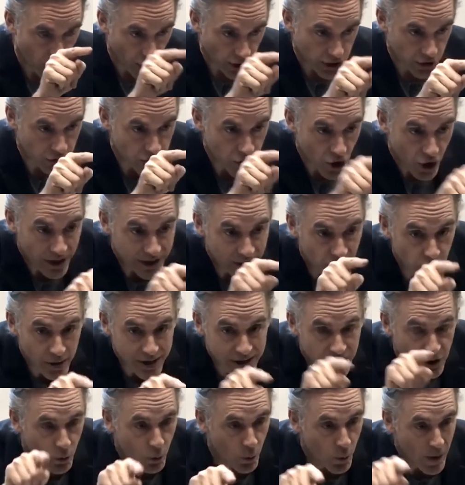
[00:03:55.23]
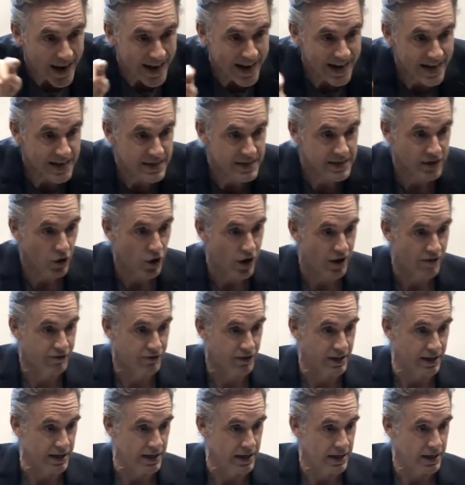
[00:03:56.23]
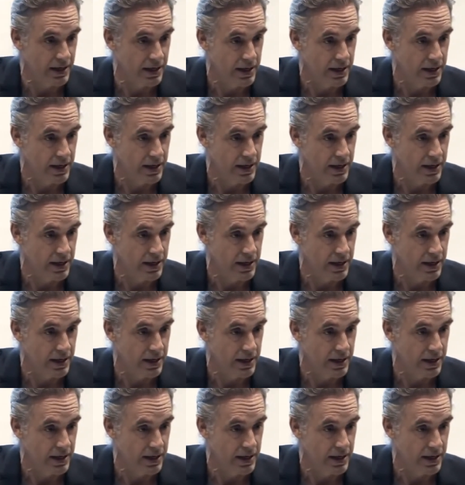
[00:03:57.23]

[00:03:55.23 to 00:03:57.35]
you're not going to win as often.